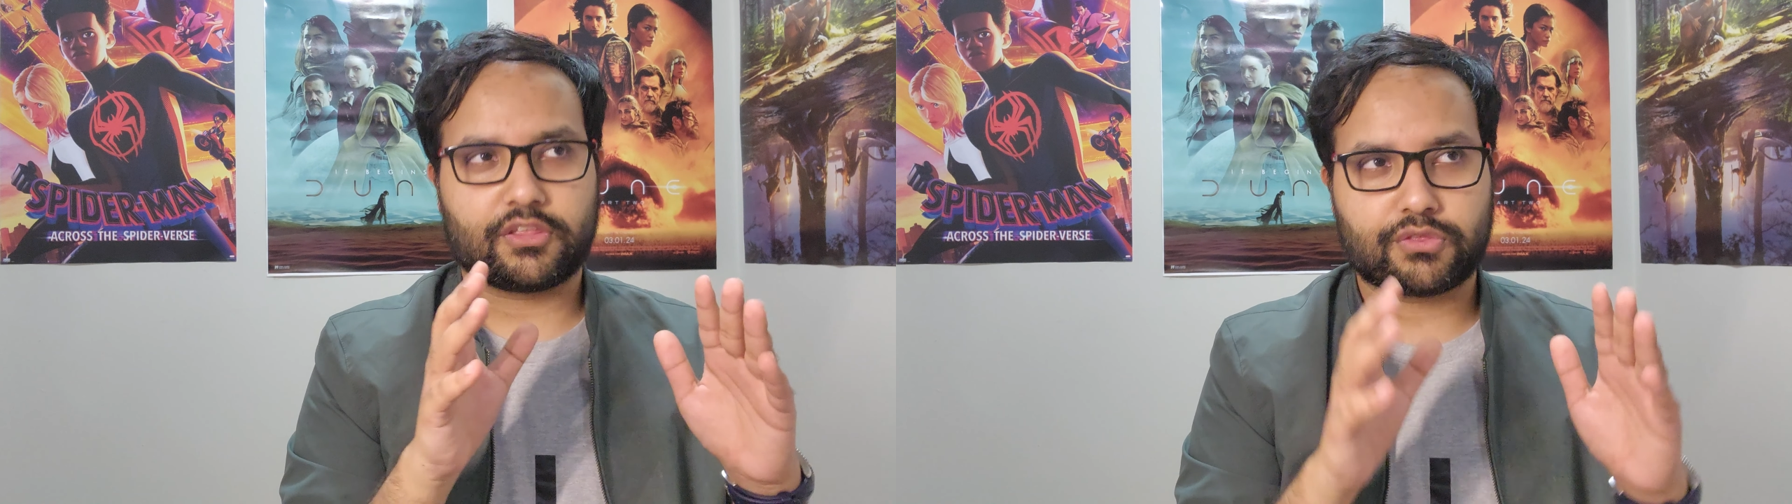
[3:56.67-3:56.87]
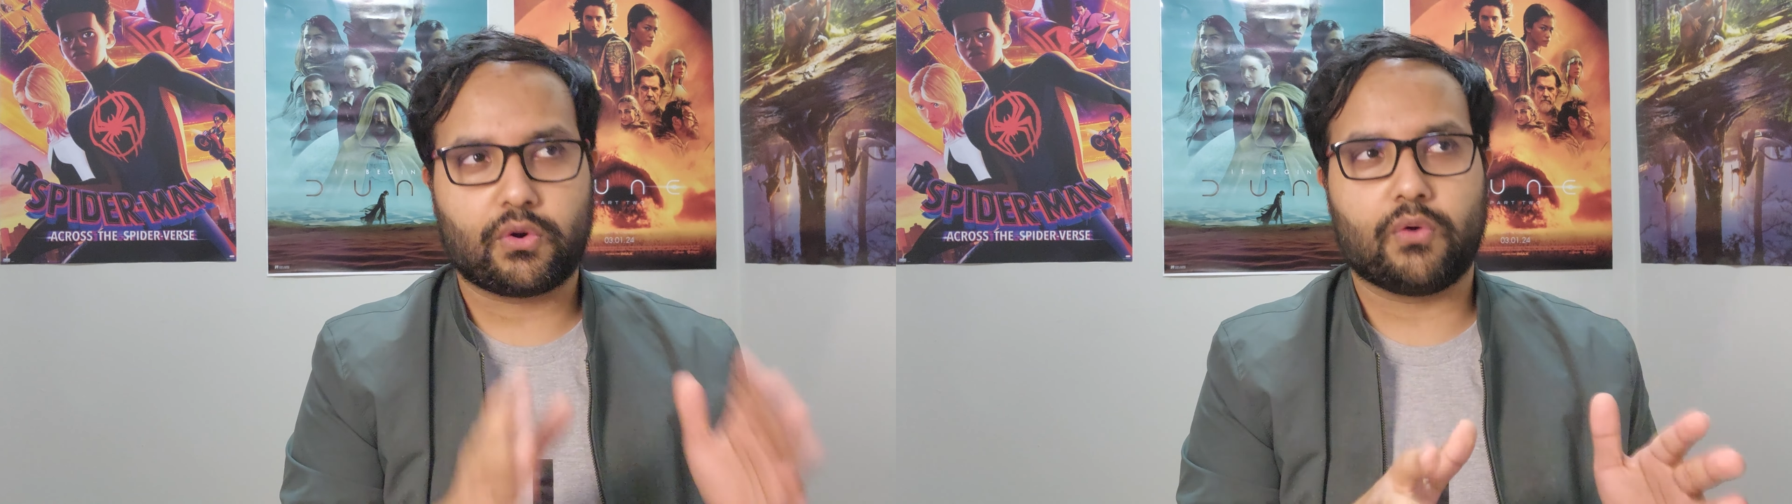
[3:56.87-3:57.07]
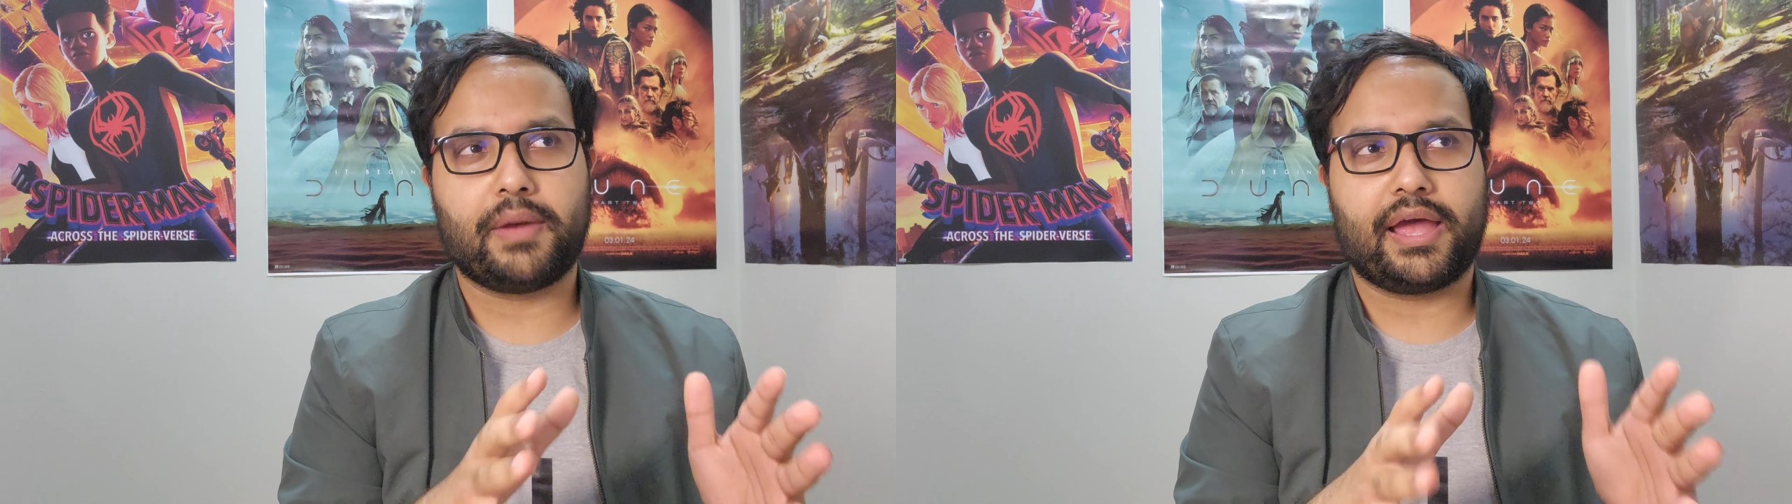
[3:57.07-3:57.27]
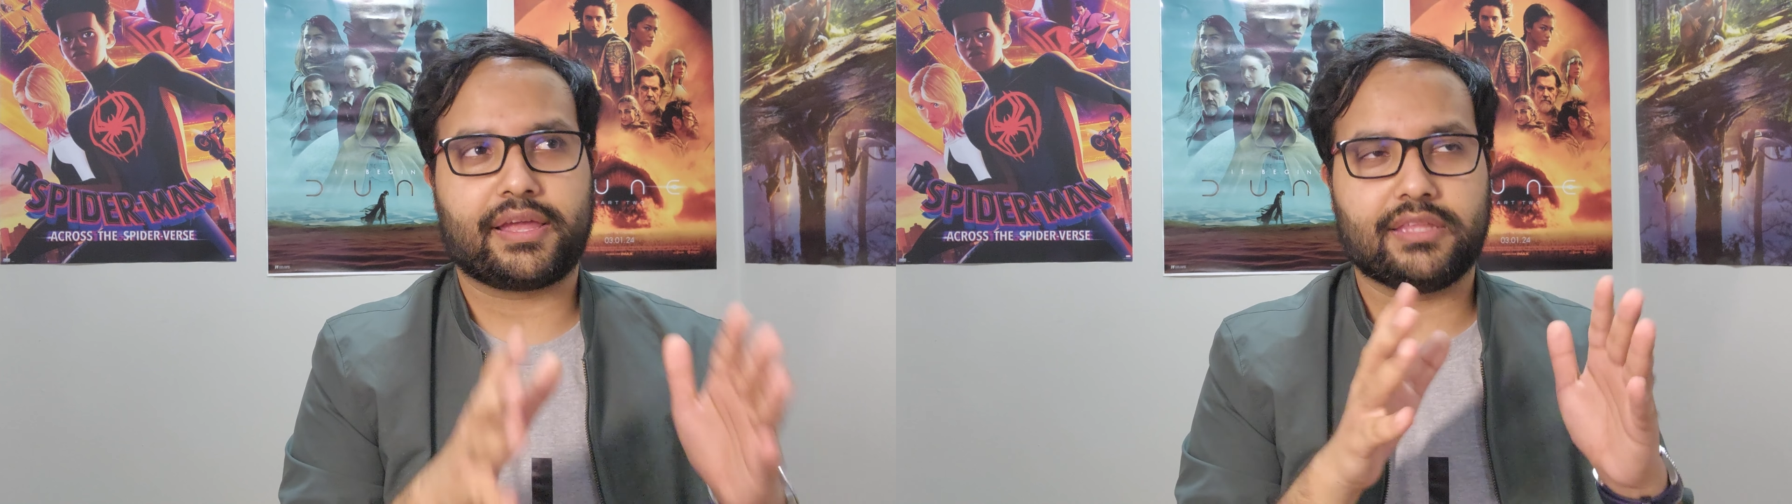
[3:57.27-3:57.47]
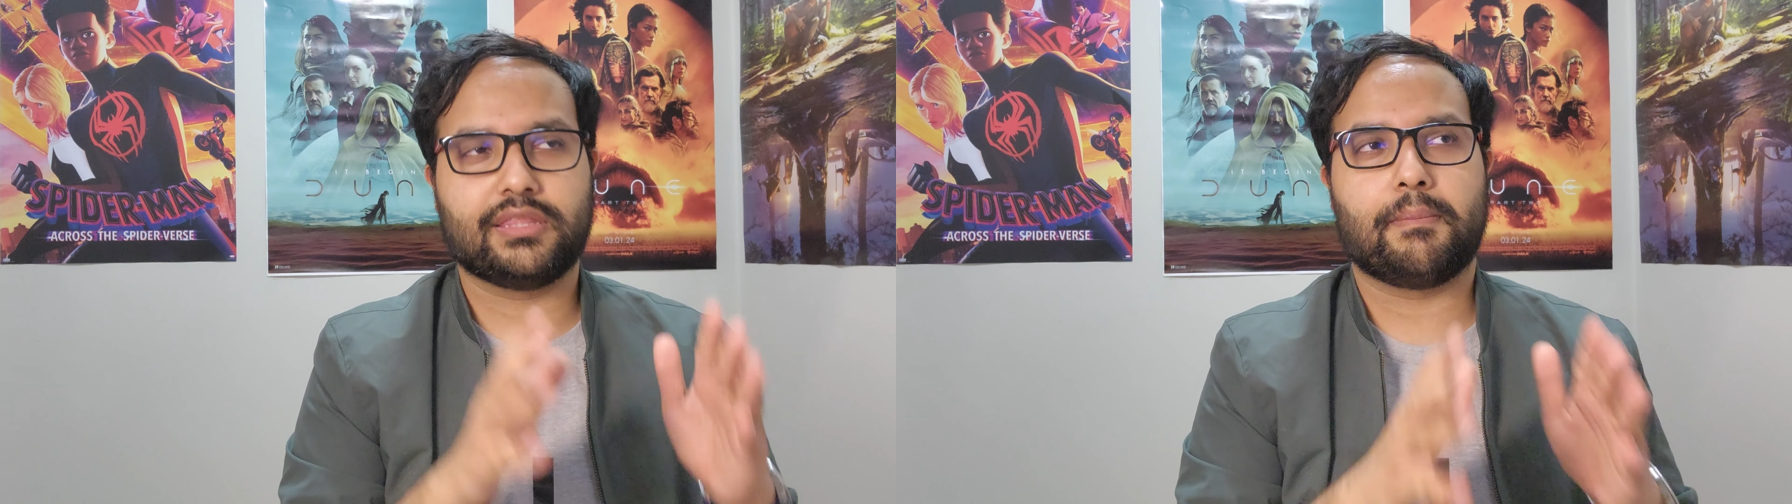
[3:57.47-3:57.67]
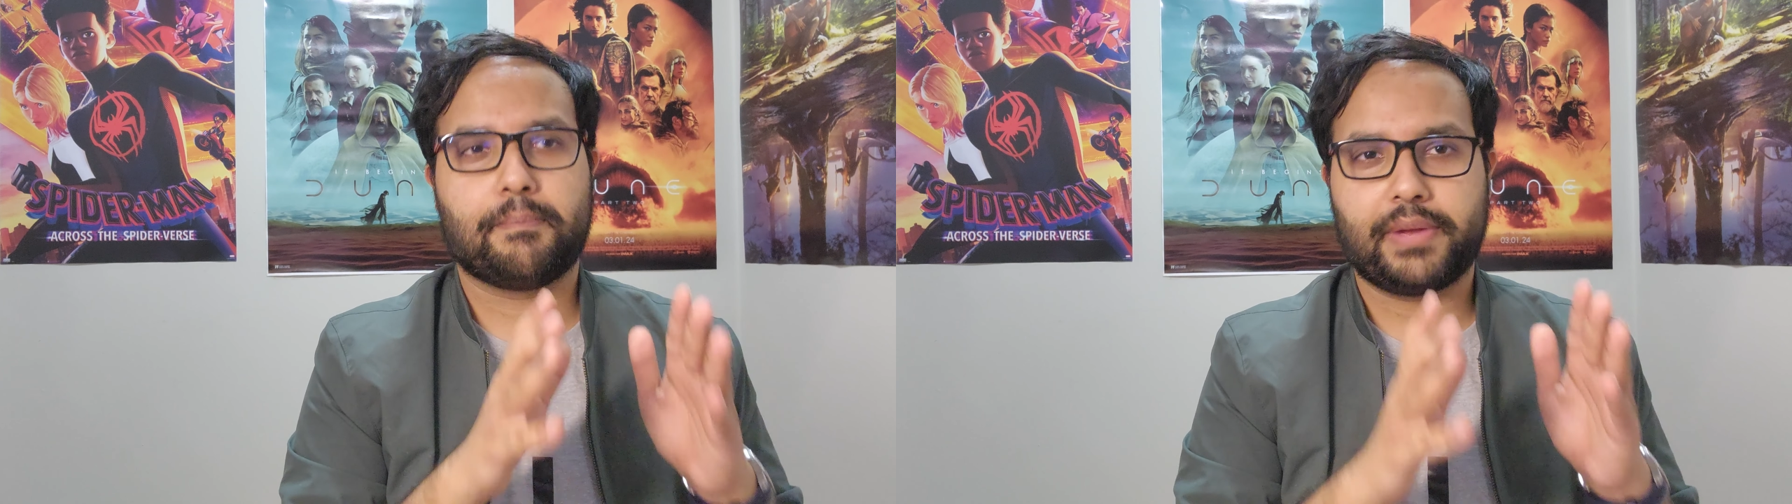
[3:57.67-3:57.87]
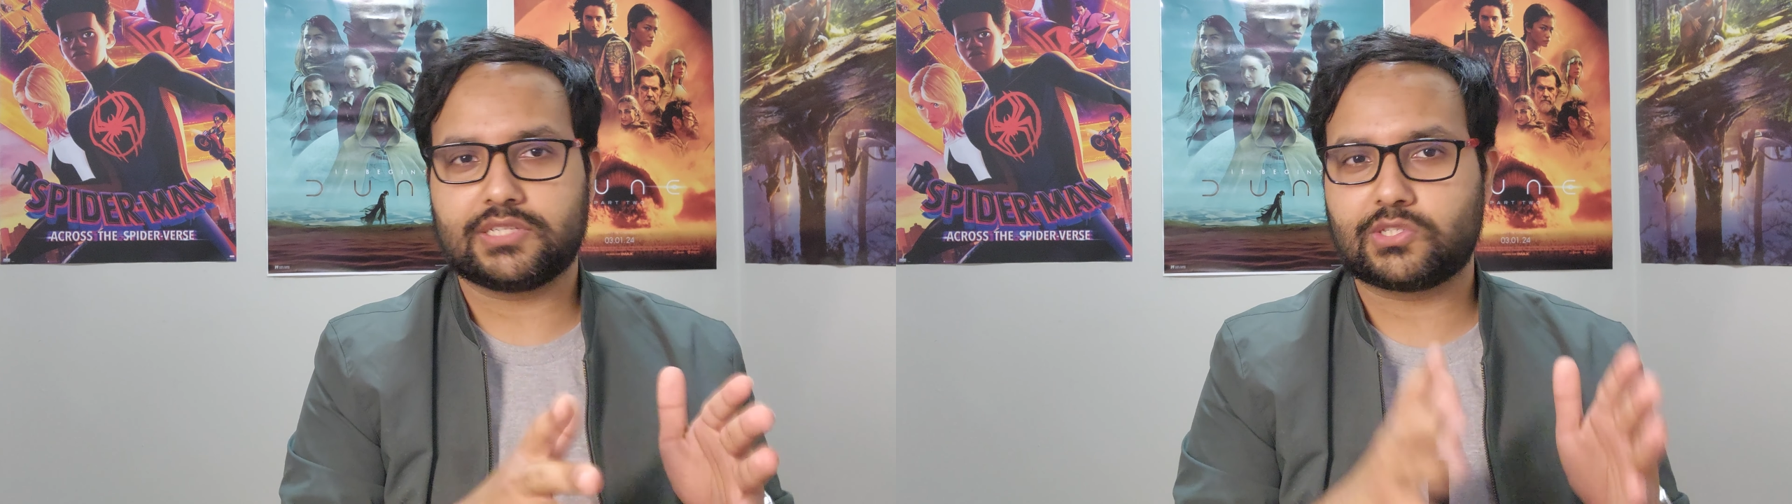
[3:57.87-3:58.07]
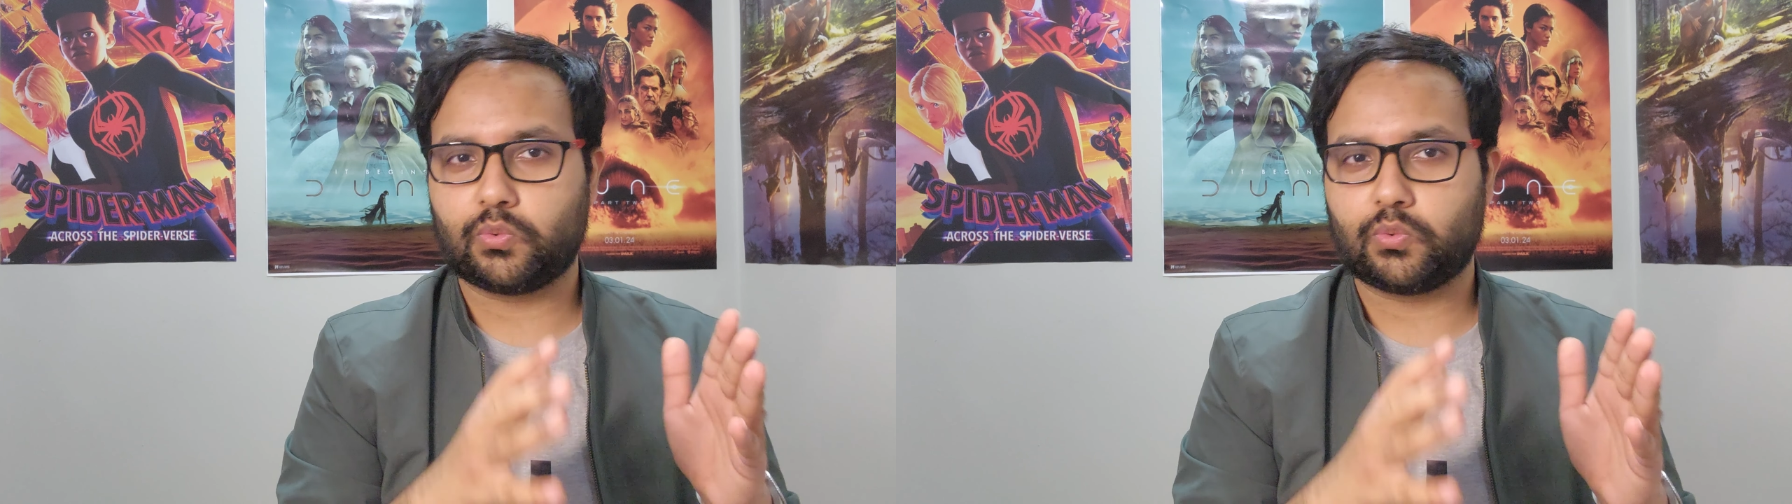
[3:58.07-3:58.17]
throwback in the best